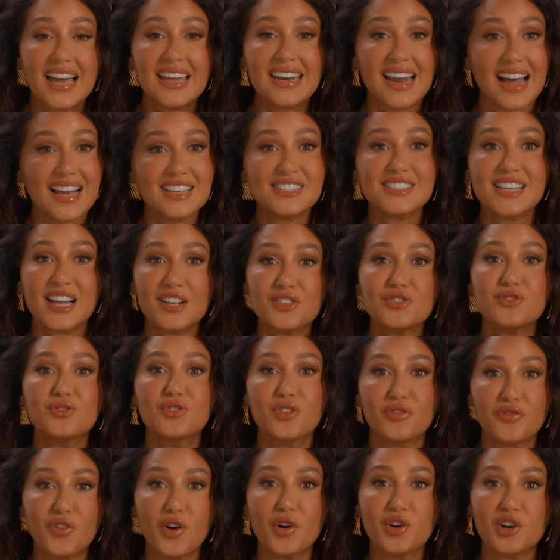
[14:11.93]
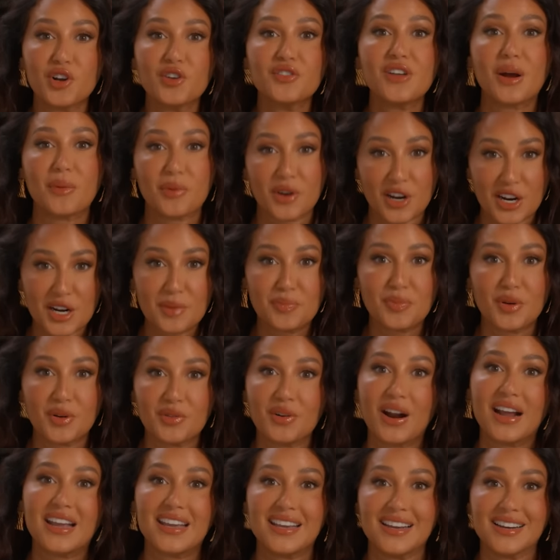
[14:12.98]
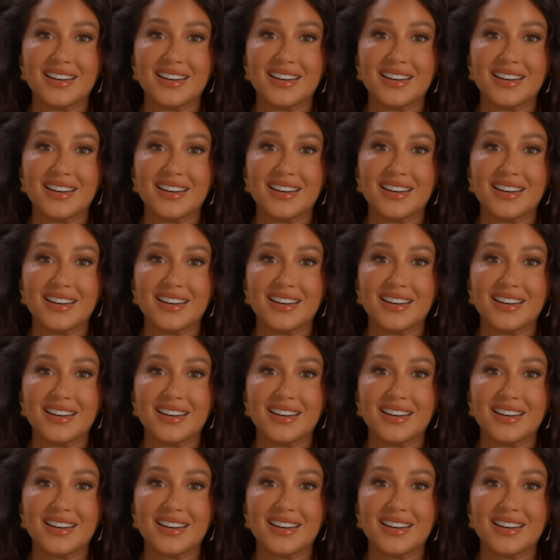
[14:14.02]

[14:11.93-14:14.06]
and I sent you the photo that we're gonna put right